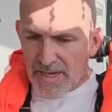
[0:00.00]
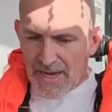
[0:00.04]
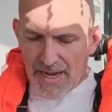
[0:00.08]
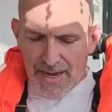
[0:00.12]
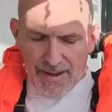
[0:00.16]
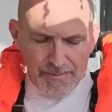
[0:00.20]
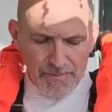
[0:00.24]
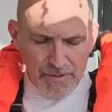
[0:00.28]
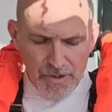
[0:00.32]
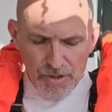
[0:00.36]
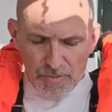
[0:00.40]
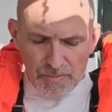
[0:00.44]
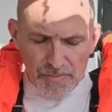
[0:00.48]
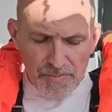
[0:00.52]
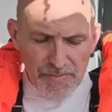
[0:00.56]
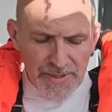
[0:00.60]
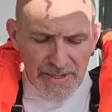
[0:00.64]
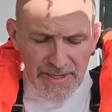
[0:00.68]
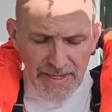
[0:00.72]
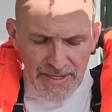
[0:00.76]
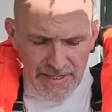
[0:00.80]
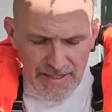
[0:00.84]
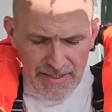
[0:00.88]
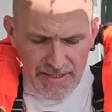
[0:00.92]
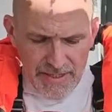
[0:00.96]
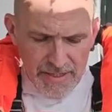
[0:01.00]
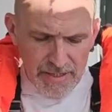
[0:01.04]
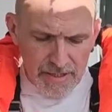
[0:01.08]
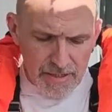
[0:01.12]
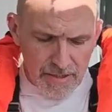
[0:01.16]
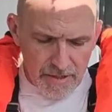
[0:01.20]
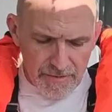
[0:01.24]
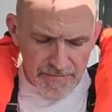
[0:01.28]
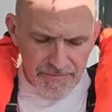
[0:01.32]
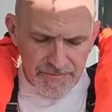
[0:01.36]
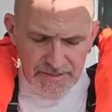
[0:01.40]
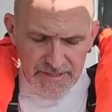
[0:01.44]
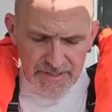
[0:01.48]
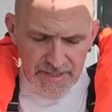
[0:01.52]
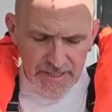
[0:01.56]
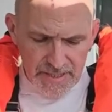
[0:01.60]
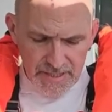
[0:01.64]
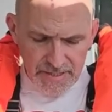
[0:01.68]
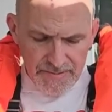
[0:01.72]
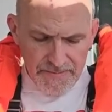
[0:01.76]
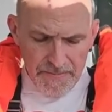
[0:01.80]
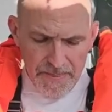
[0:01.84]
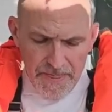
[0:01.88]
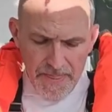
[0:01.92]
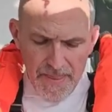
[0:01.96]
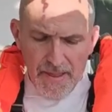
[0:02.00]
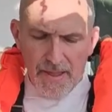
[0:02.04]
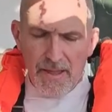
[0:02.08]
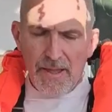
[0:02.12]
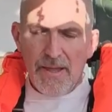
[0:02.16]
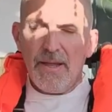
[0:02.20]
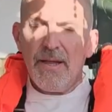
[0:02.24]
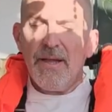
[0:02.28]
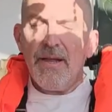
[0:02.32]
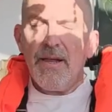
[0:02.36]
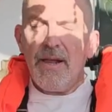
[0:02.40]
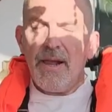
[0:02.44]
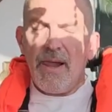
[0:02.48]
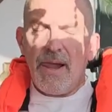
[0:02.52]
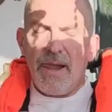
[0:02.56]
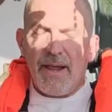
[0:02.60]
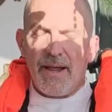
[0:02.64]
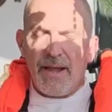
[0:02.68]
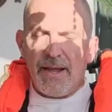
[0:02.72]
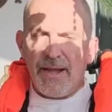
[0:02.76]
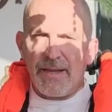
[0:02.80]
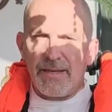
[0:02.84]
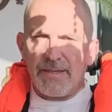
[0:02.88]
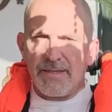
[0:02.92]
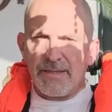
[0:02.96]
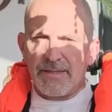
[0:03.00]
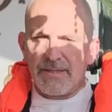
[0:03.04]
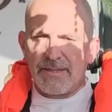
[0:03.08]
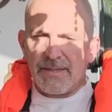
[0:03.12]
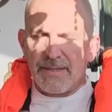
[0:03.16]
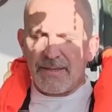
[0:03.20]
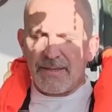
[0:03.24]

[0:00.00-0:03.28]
I'm completely in love with it. And